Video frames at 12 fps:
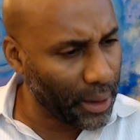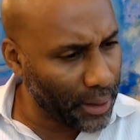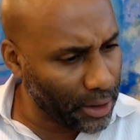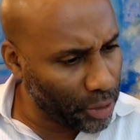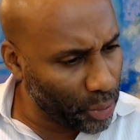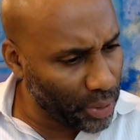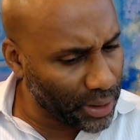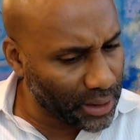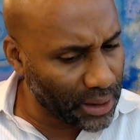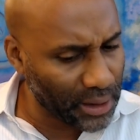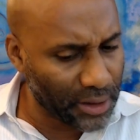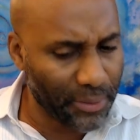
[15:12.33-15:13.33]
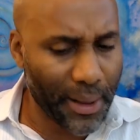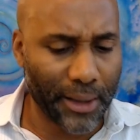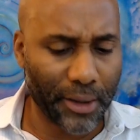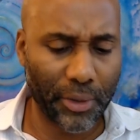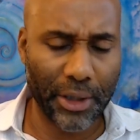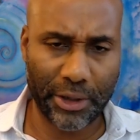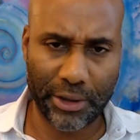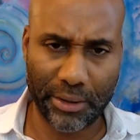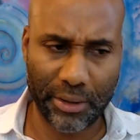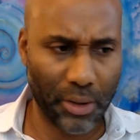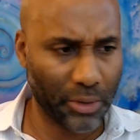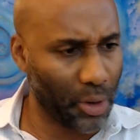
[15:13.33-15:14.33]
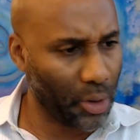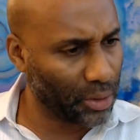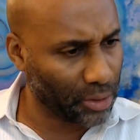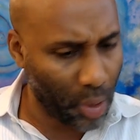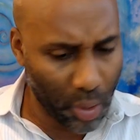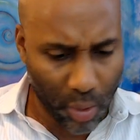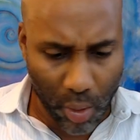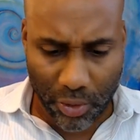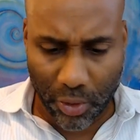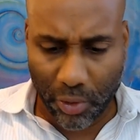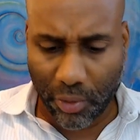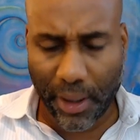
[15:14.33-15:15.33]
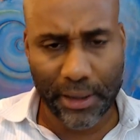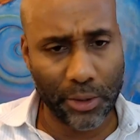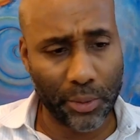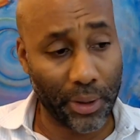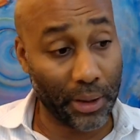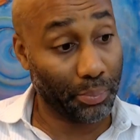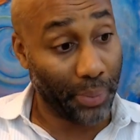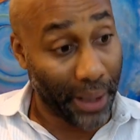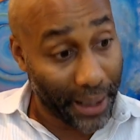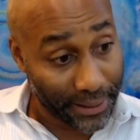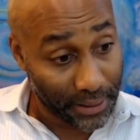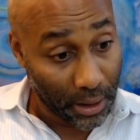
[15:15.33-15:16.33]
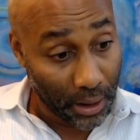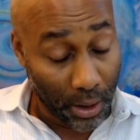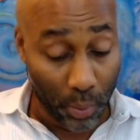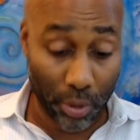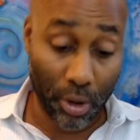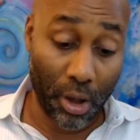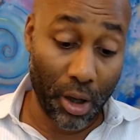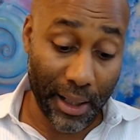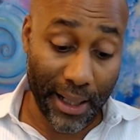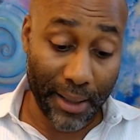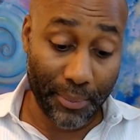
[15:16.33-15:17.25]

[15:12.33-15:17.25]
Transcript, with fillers: and do it in a sense of moderation. You know, don't don't go too crazy with it. But with all that